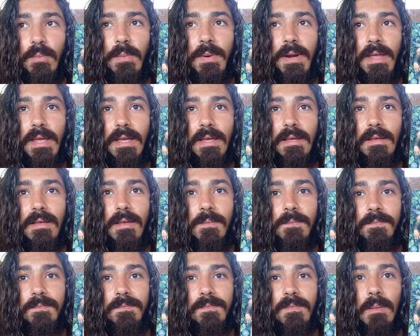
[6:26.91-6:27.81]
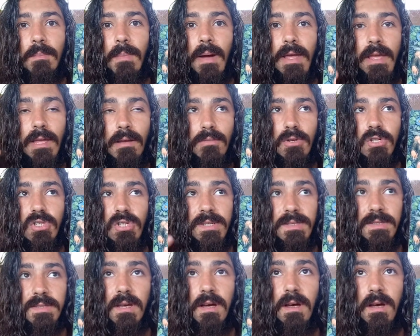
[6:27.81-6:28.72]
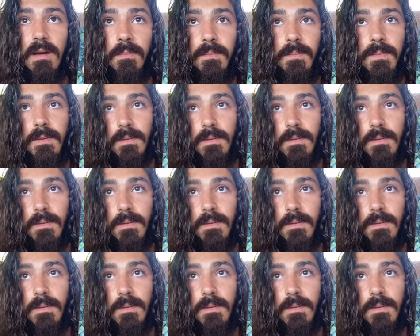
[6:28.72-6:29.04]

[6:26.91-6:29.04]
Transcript: bring my emotions up,